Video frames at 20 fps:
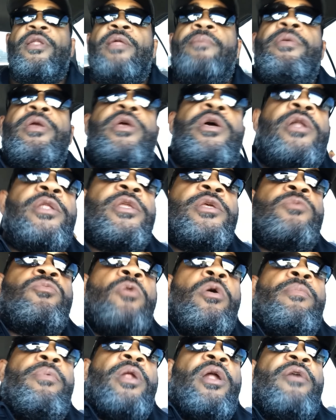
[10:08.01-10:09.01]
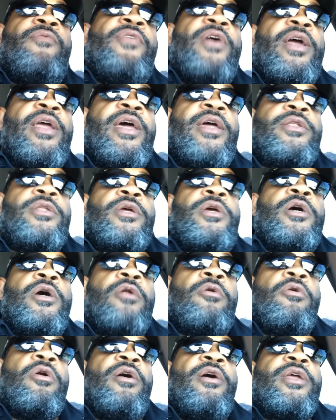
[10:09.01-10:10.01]
And let me cut this woman off. I got to
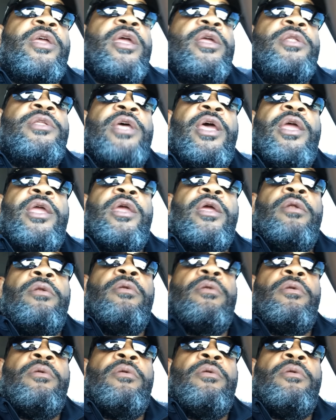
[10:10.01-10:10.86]
cut her off. I can't take it.